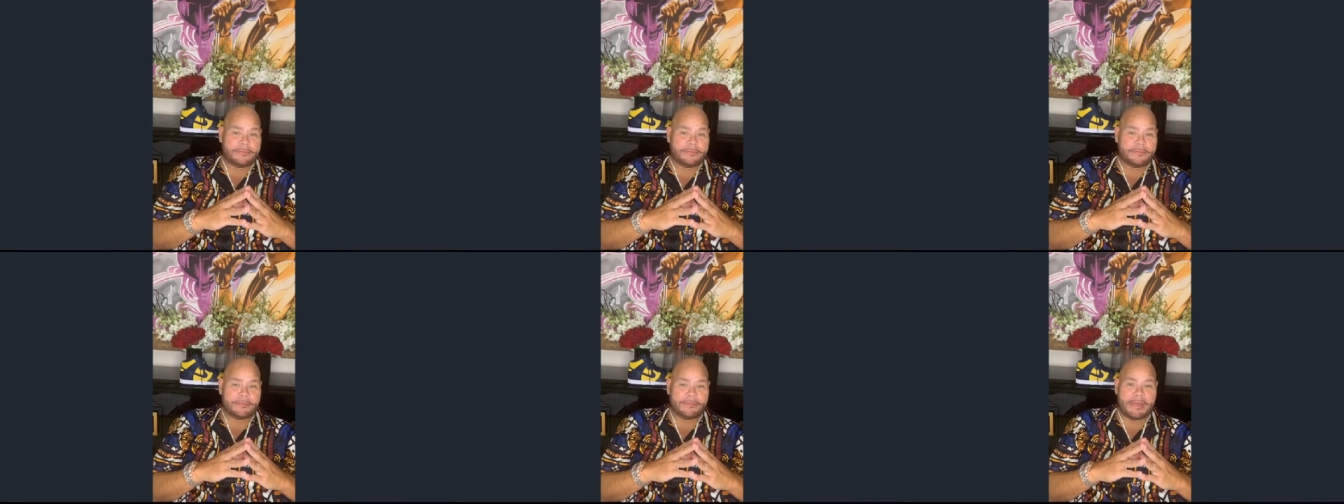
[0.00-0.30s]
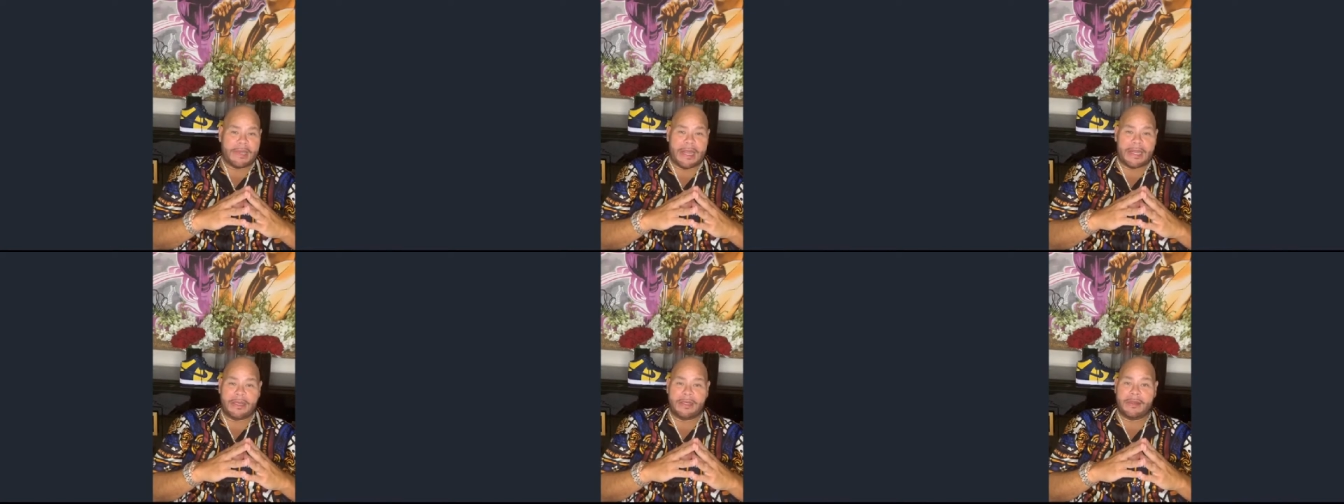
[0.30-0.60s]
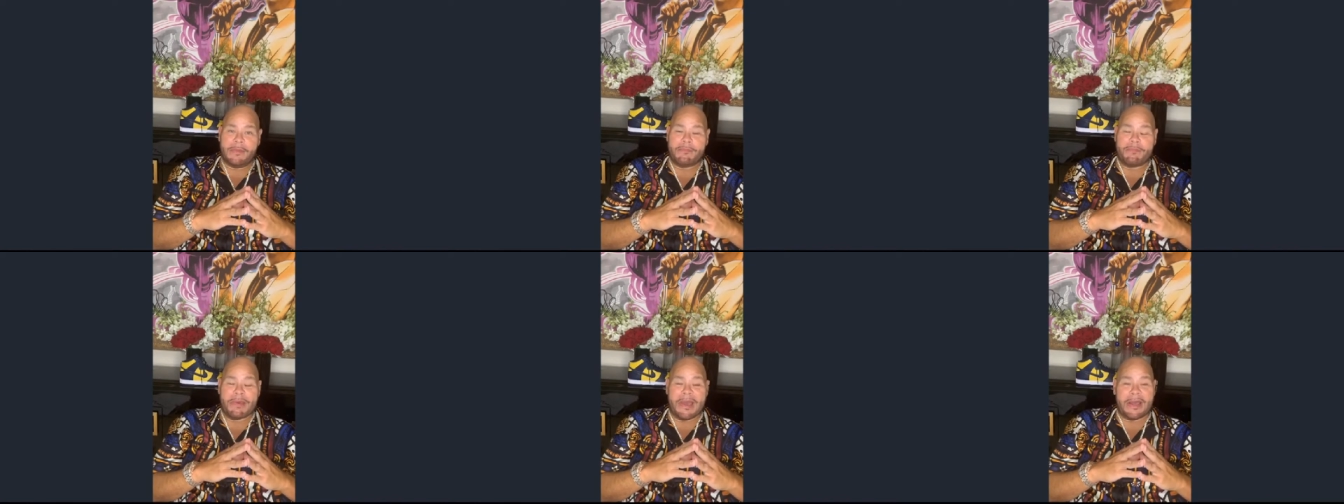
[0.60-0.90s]
Patti
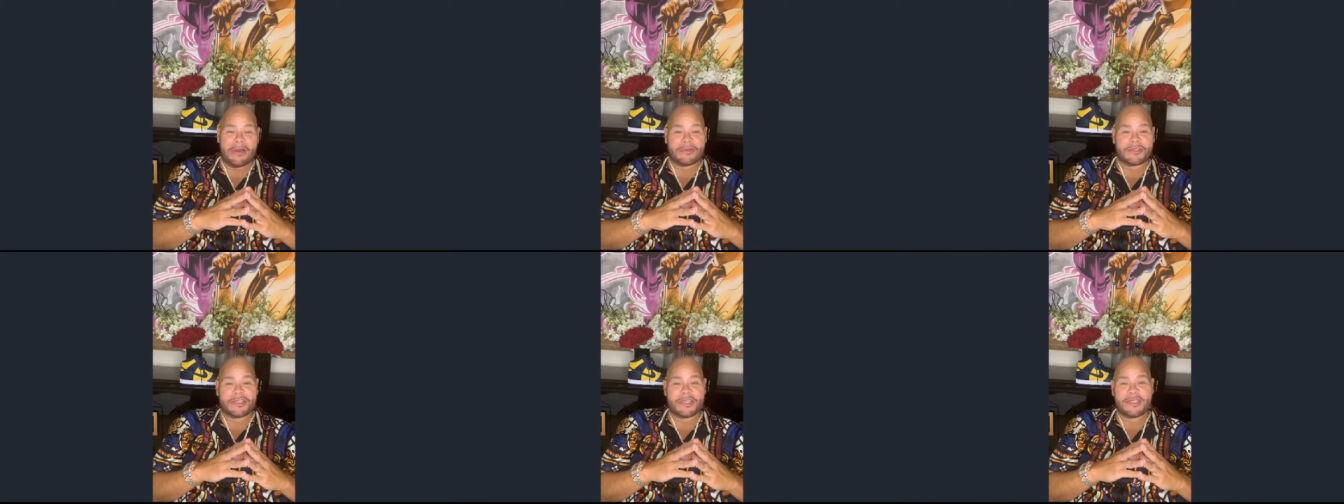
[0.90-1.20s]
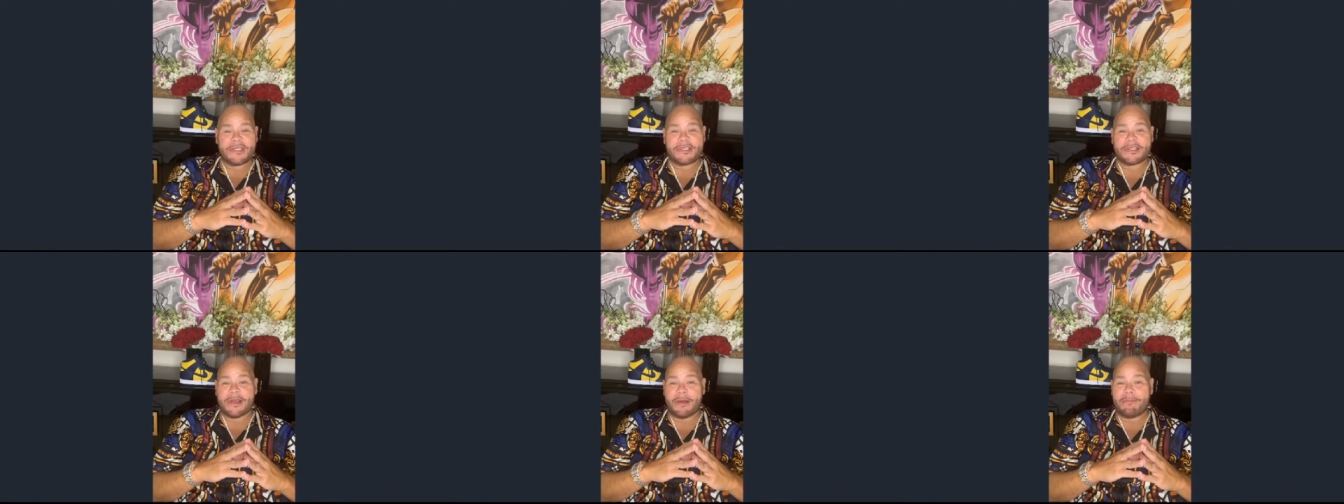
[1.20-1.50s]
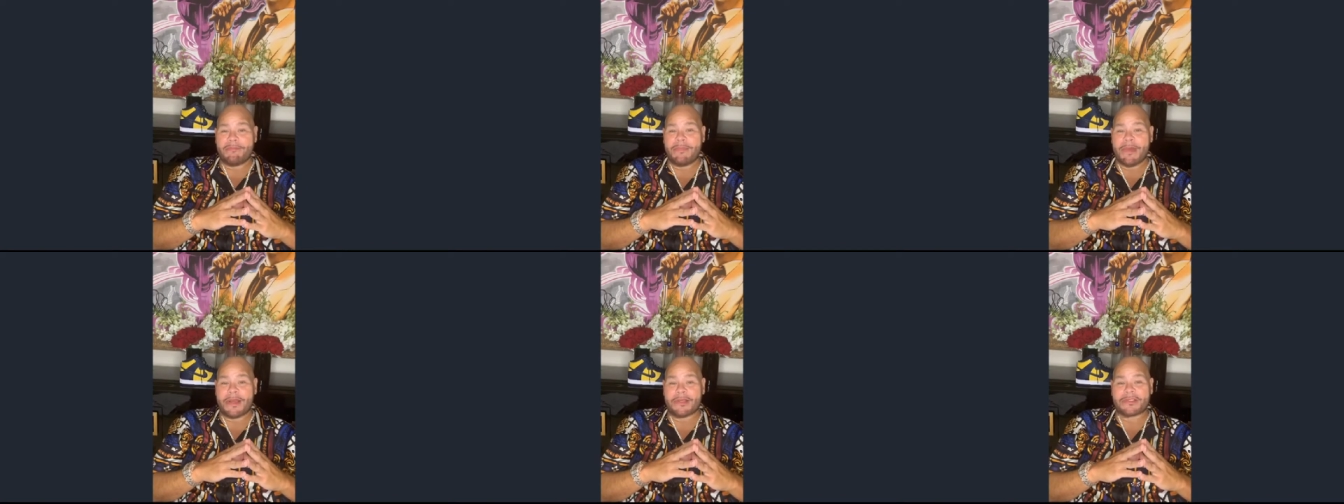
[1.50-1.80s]
Labelle, she's
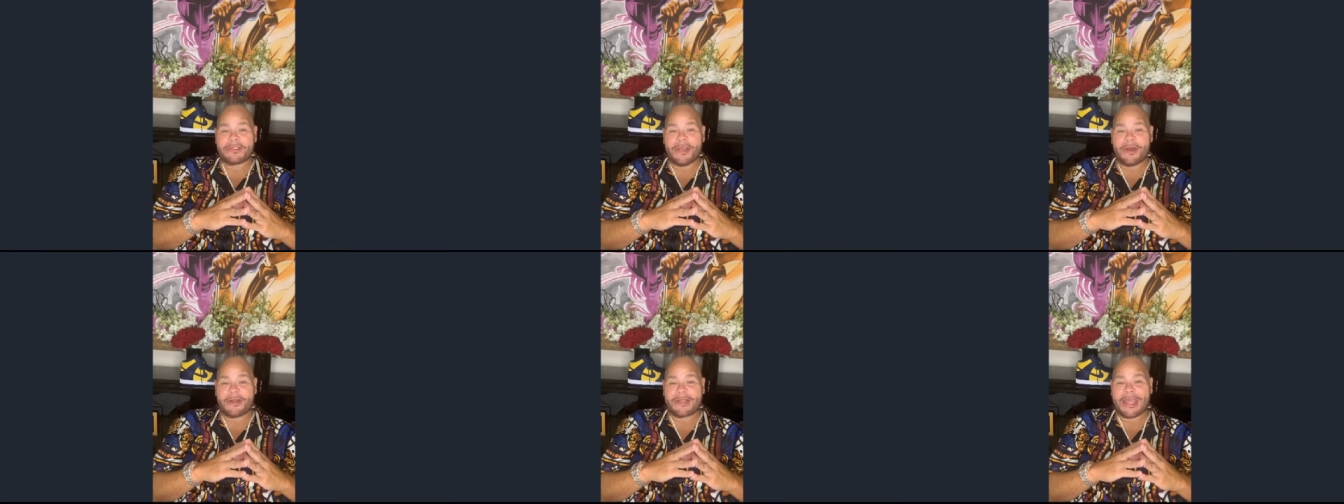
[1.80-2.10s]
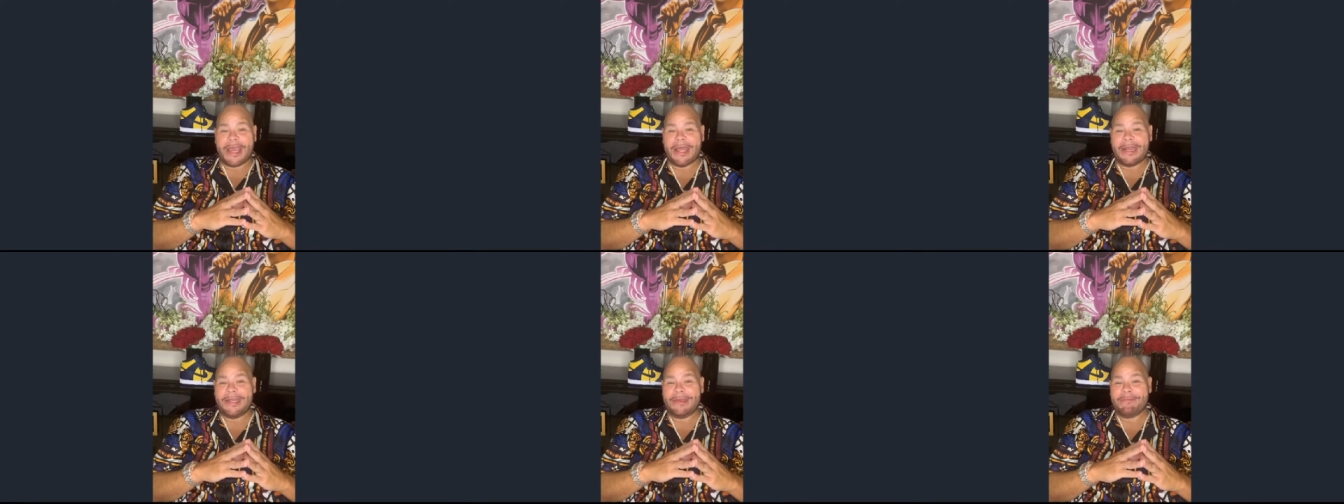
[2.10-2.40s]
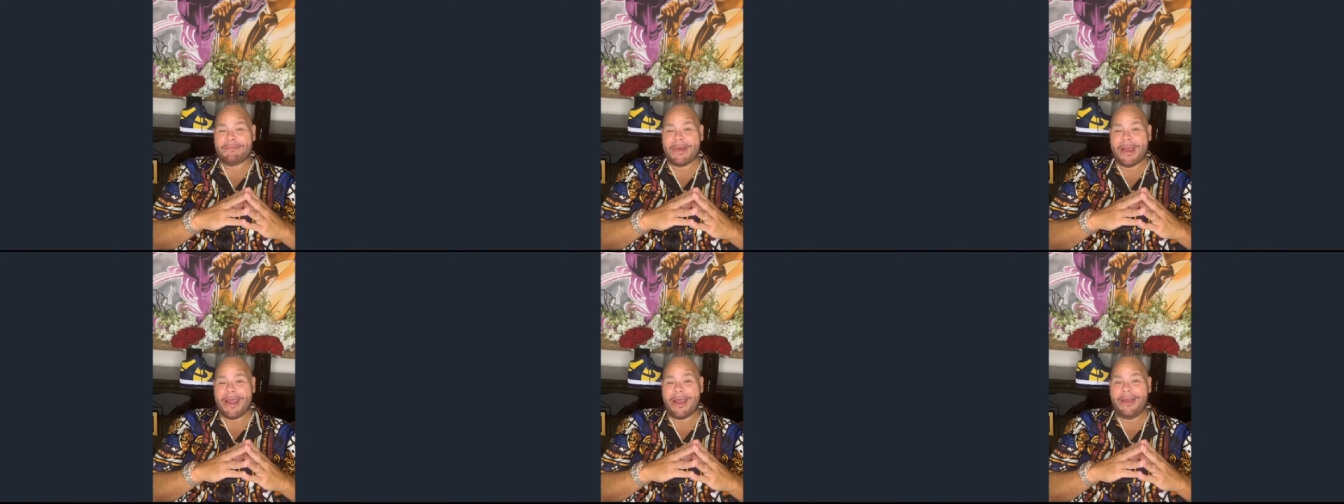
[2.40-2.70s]
something else. Yo, Kenny
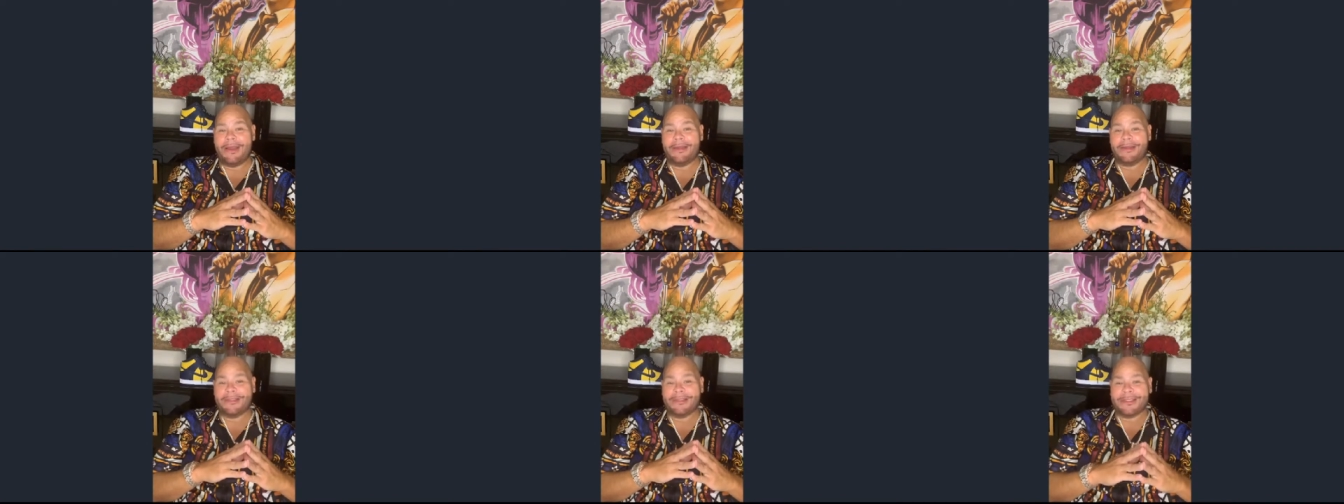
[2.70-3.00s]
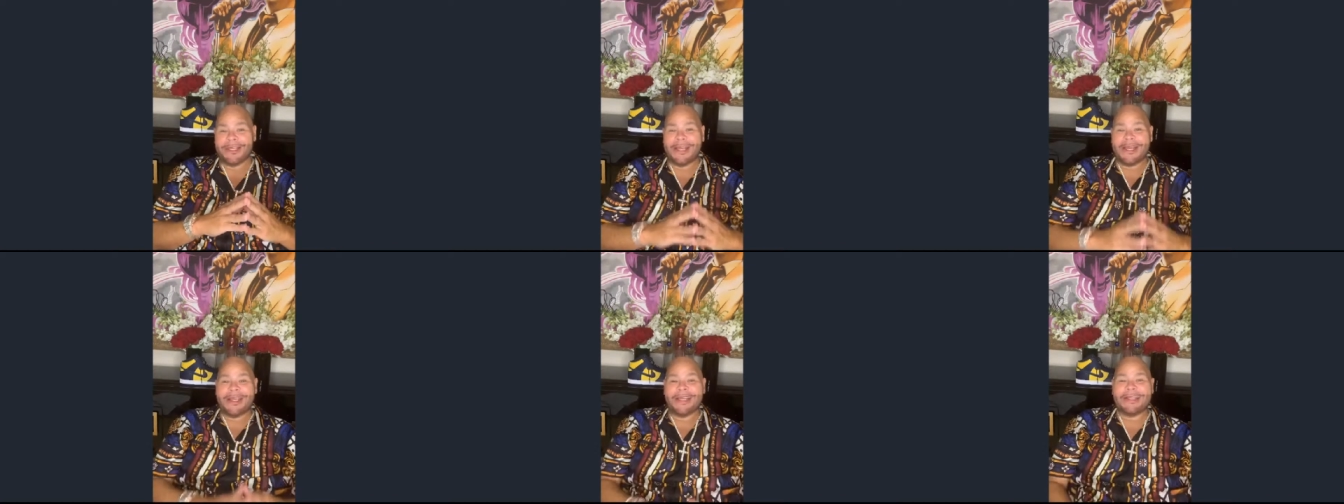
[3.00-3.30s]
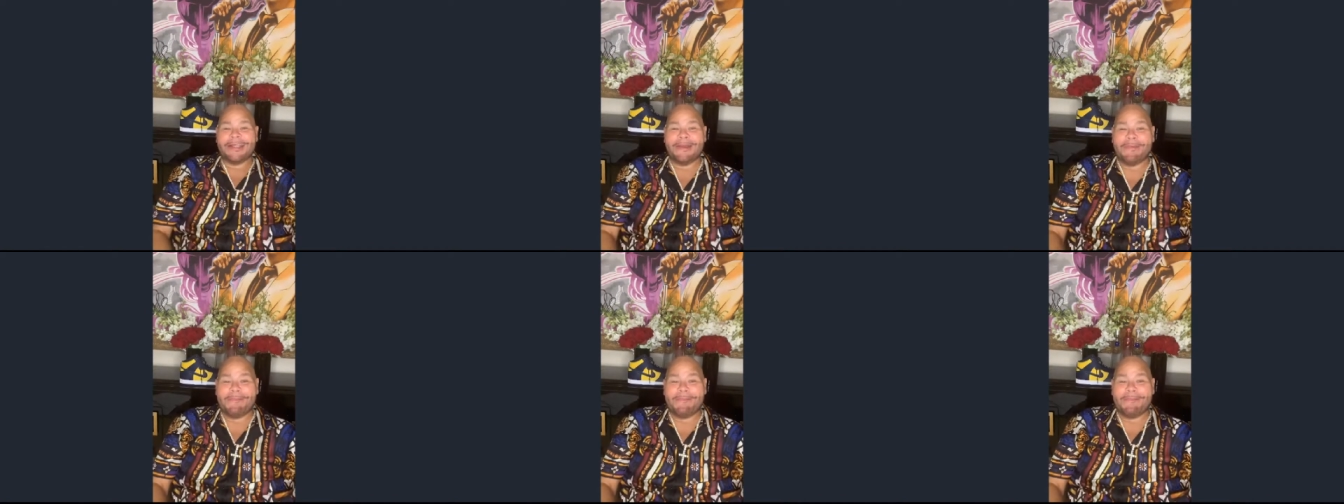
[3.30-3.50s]
Burns, the